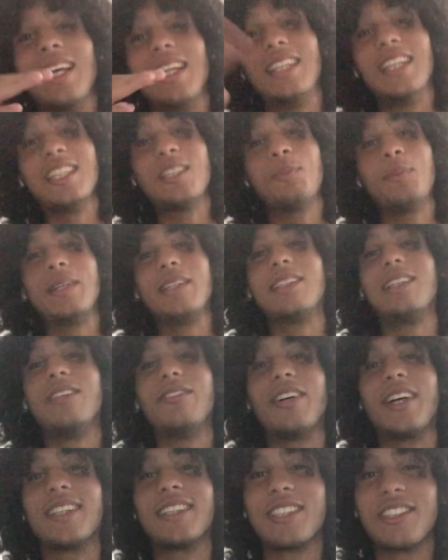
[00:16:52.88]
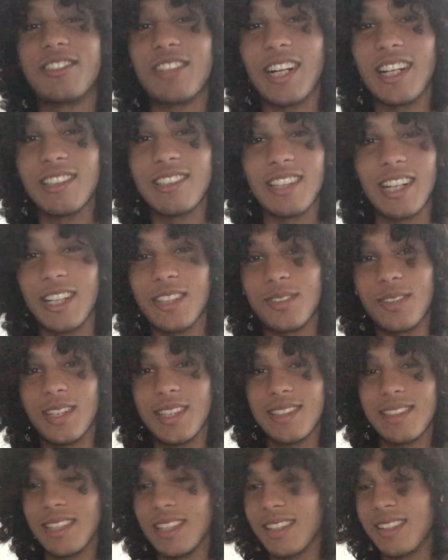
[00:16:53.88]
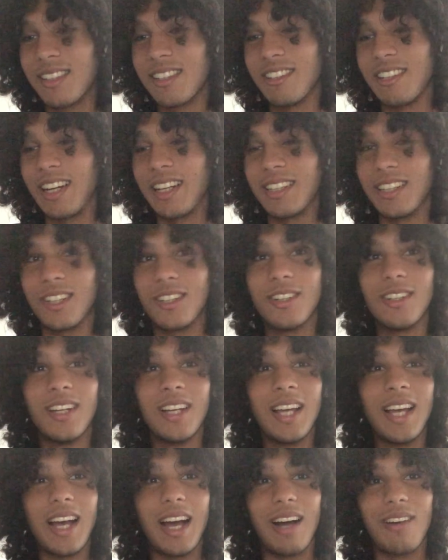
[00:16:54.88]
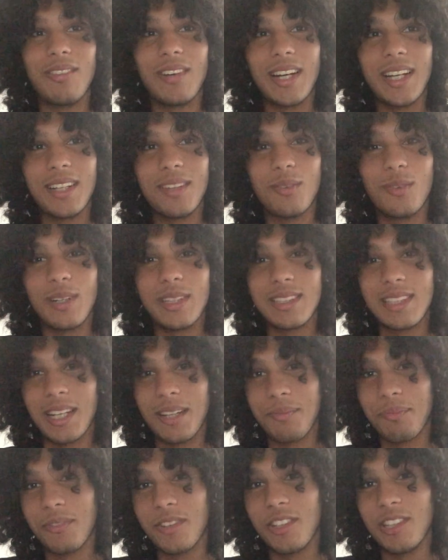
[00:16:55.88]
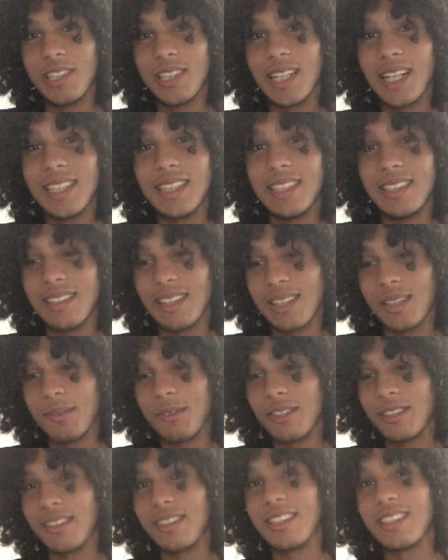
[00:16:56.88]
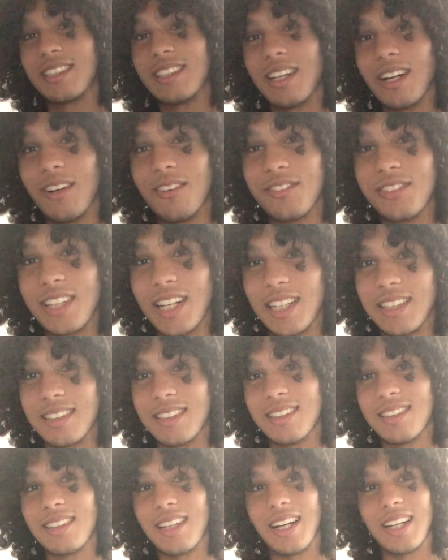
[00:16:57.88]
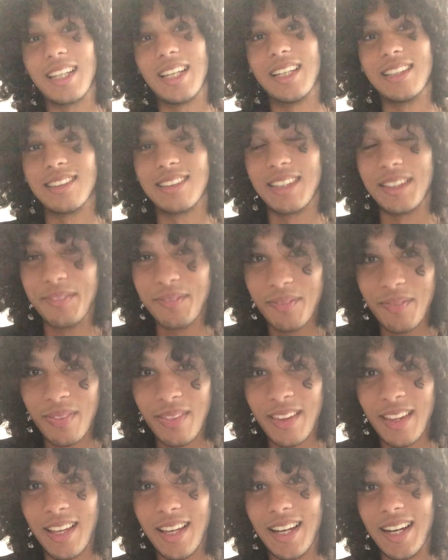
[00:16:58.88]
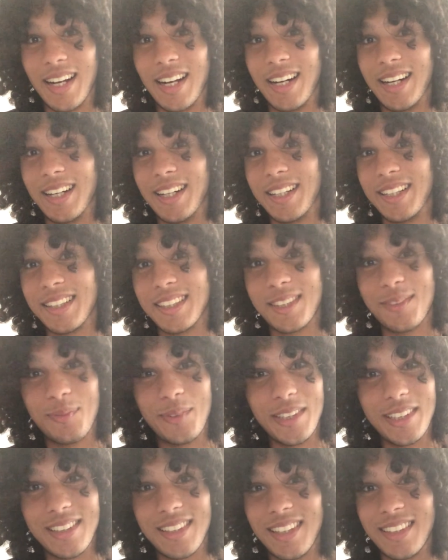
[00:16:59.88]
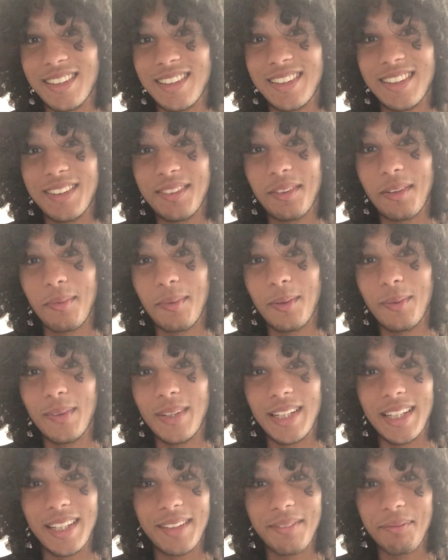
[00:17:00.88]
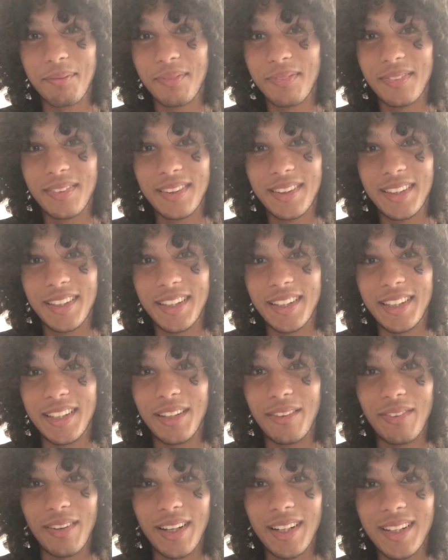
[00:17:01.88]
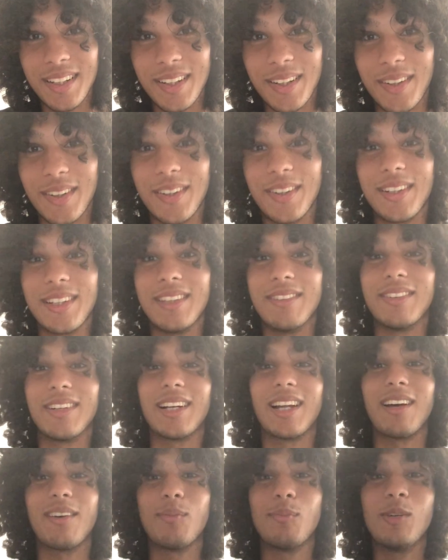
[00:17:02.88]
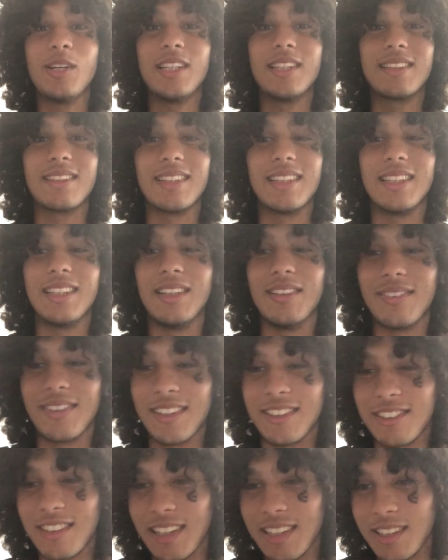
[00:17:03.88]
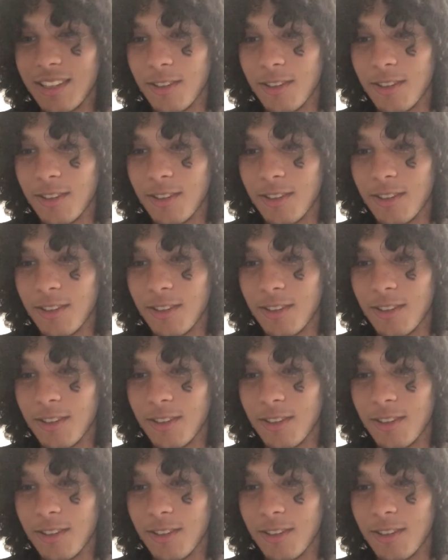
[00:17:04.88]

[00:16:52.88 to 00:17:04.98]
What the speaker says: This Spurs defense is trash. I just want to say it right now. I find West Ham created a decent amount of chances against them. Spurs doesn't seem to be willing to defend or even have brains in the defense right